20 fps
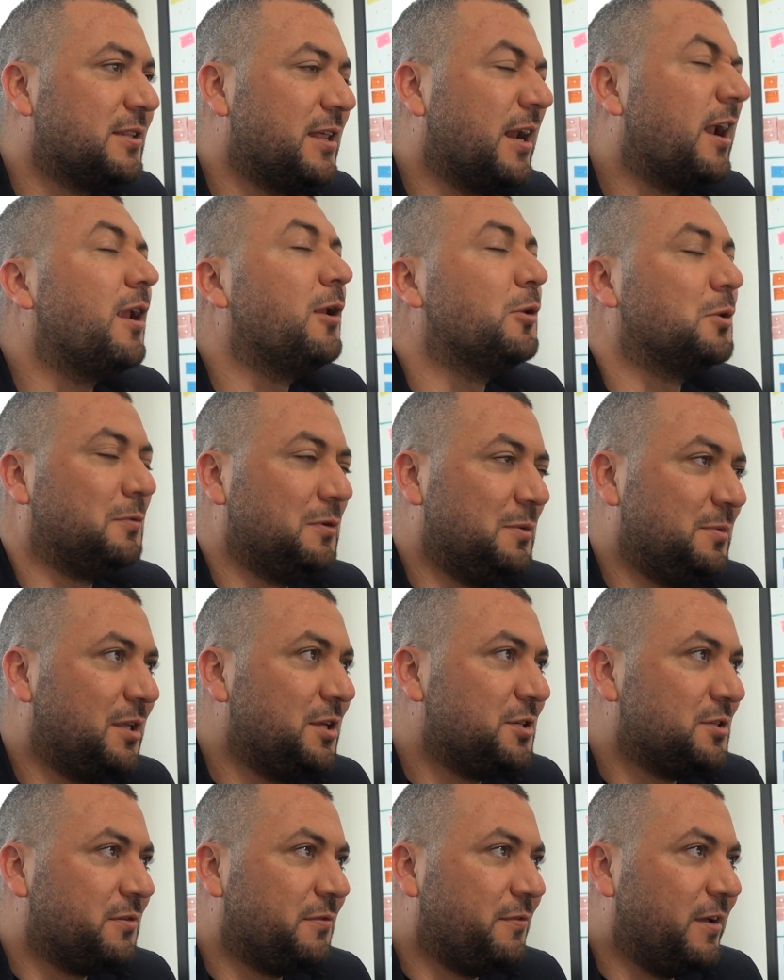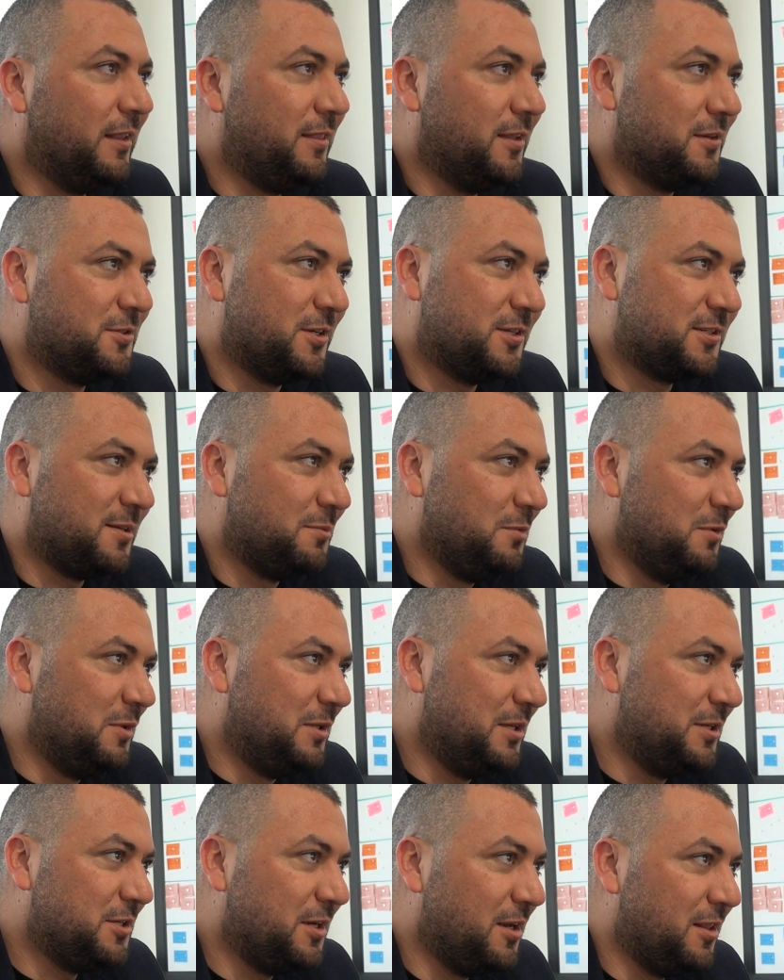There are a lot of limitations, in fact, not just some
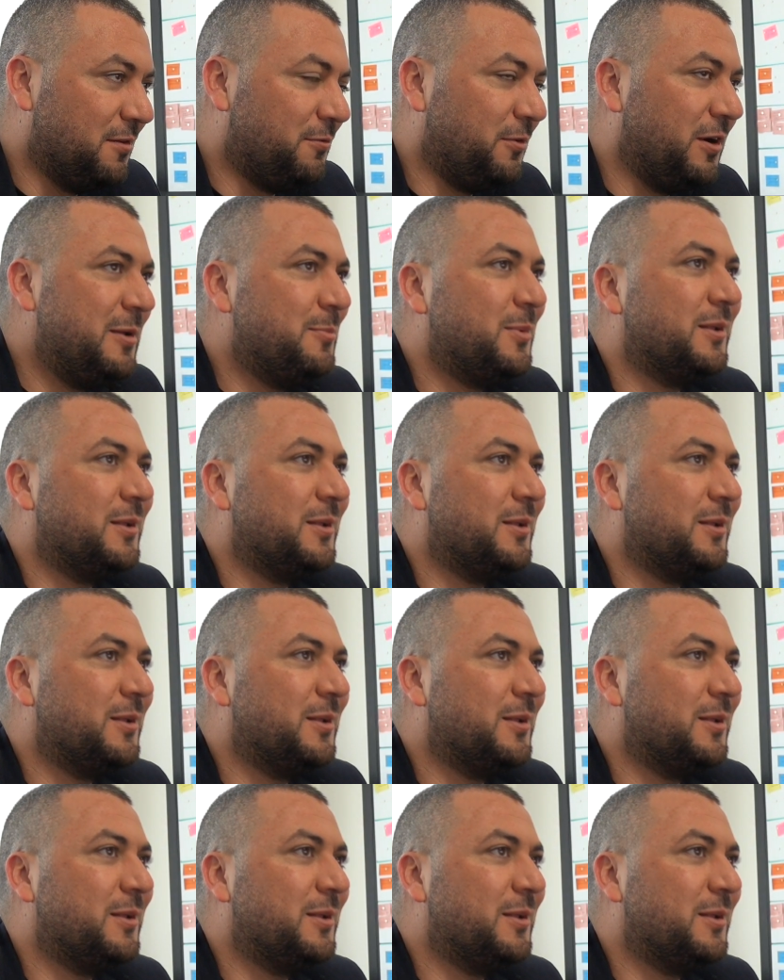limitation in the free,